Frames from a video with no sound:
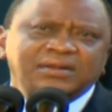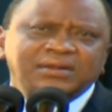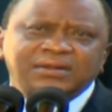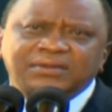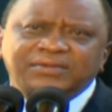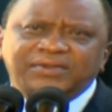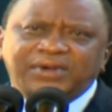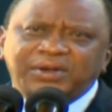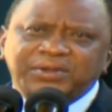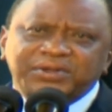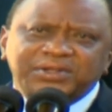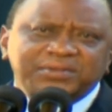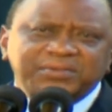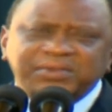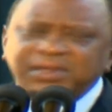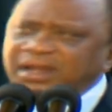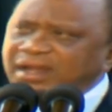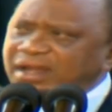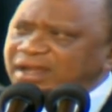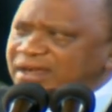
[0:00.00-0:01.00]
Found him
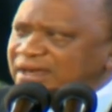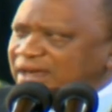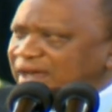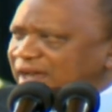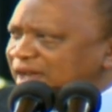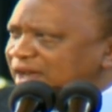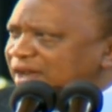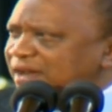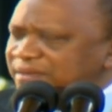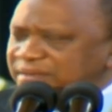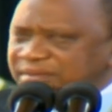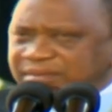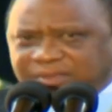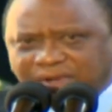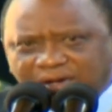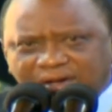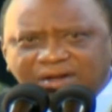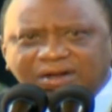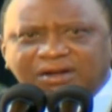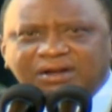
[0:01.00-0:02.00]
there, calm.
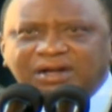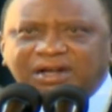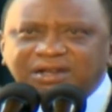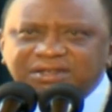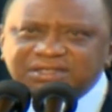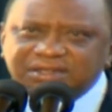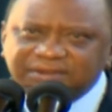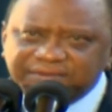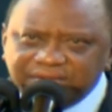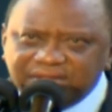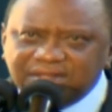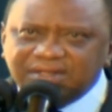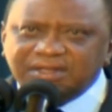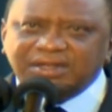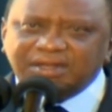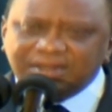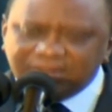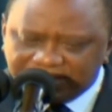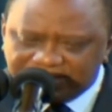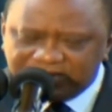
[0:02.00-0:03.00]
How's
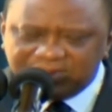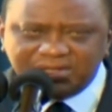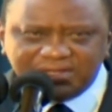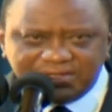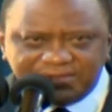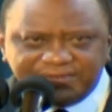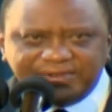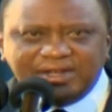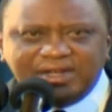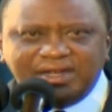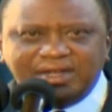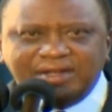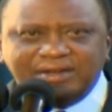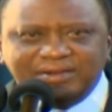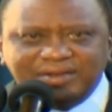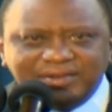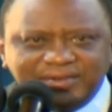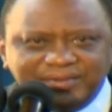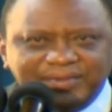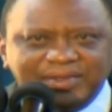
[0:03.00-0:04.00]
everything? Everything's fine.
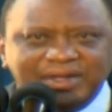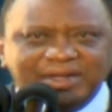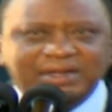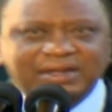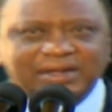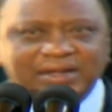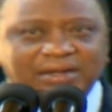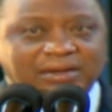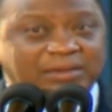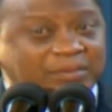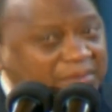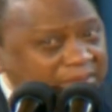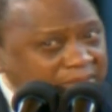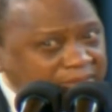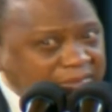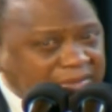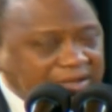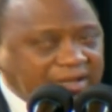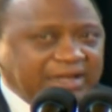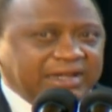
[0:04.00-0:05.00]

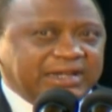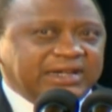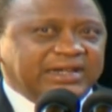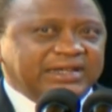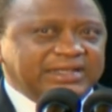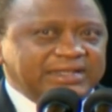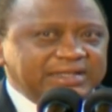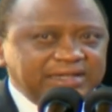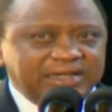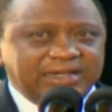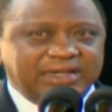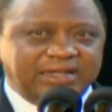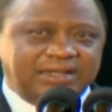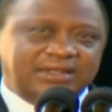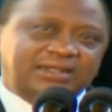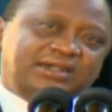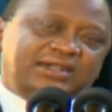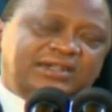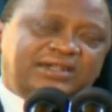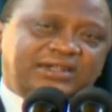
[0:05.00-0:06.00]
But like I
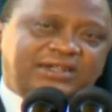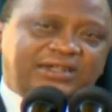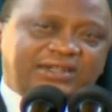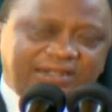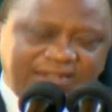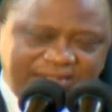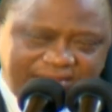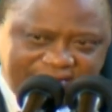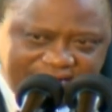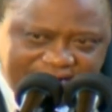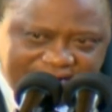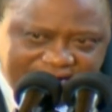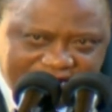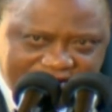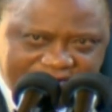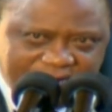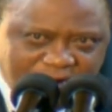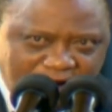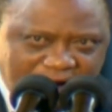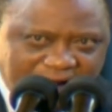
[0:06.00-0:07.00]
said,
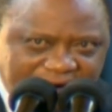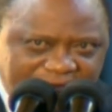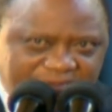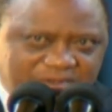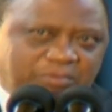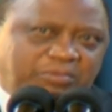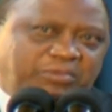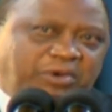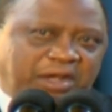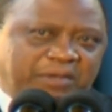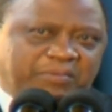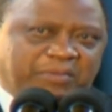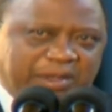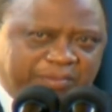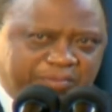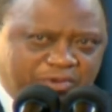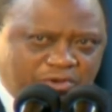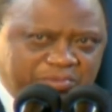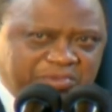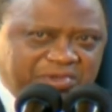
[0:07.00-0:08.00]
I'm going to have to break my
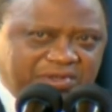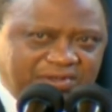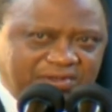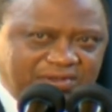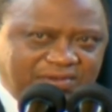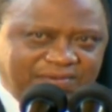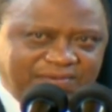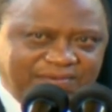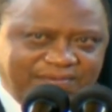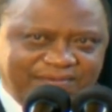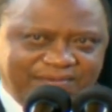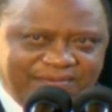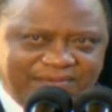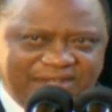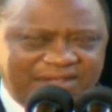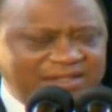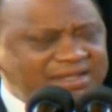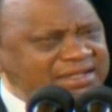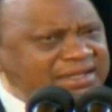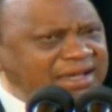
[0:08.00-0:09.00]
promise.
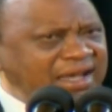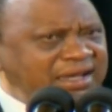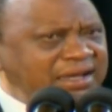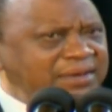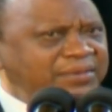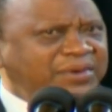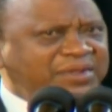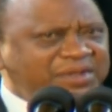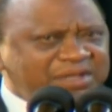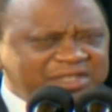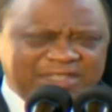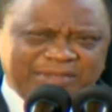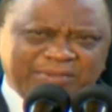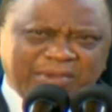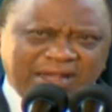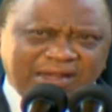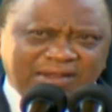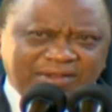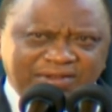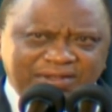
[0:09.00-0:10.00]
And he's saying it with a
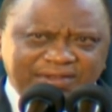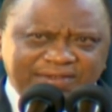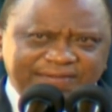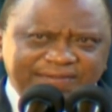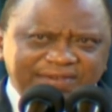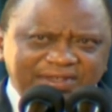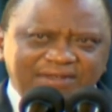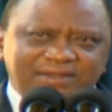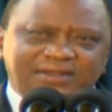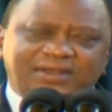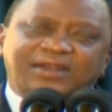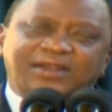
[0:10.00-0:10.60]
smile on his face.